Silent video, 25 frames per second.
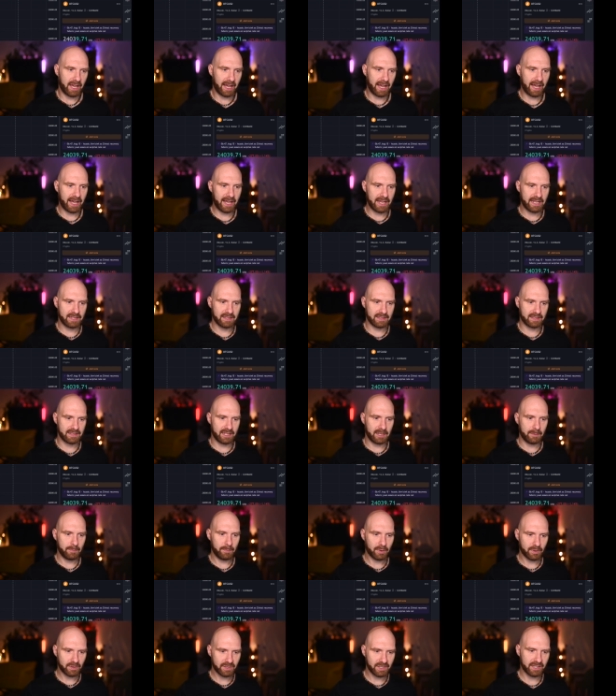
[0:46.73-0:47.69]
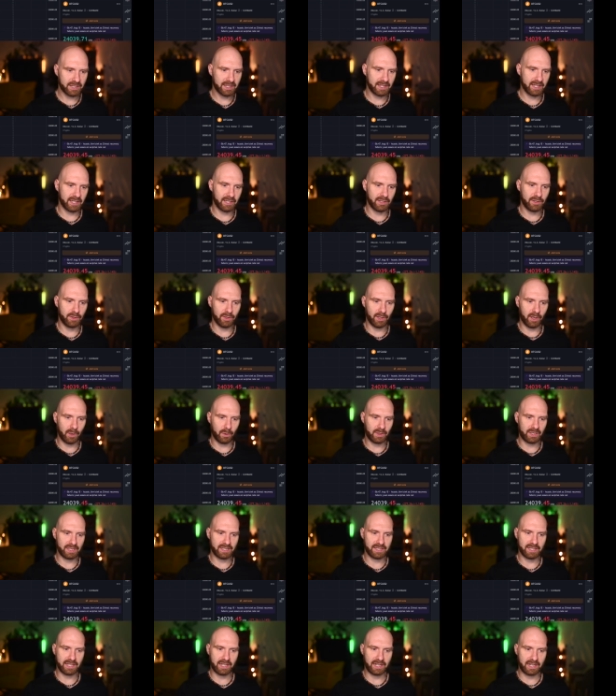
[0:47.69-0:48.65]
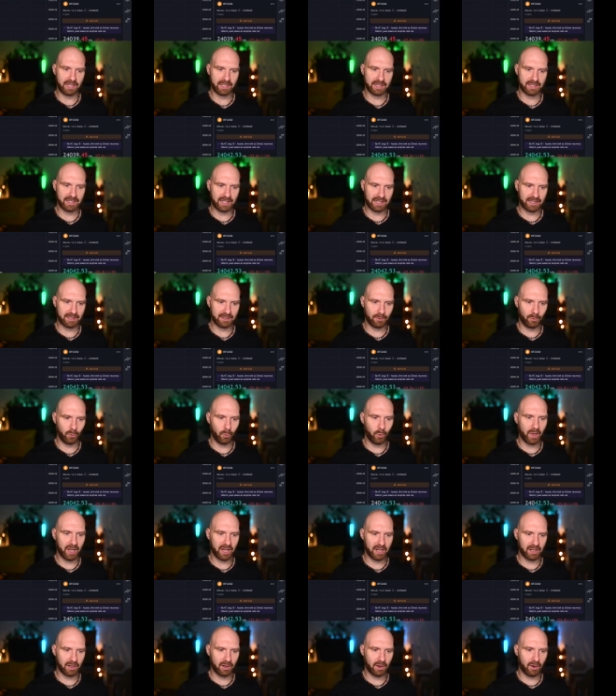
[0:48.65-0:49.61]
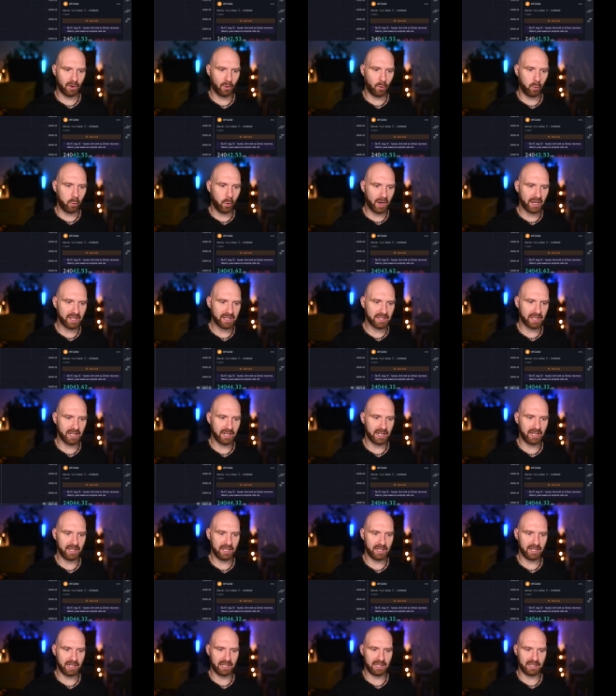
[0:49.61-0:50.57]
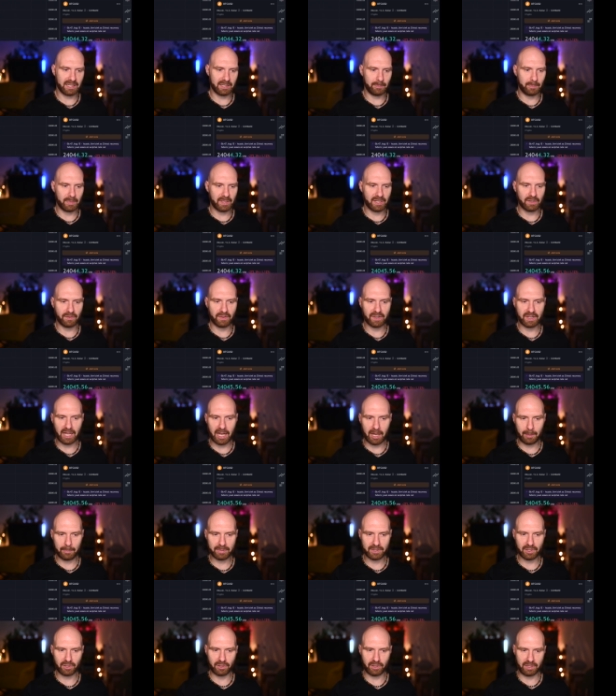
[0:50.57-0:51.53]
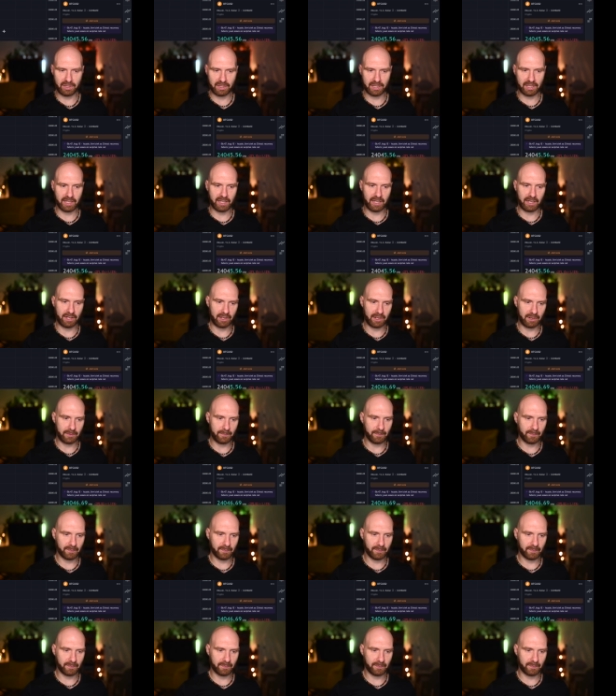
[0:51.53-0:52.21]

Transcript: And the important thing to notice here is that we are quite clearly in a bit of an uptrend here.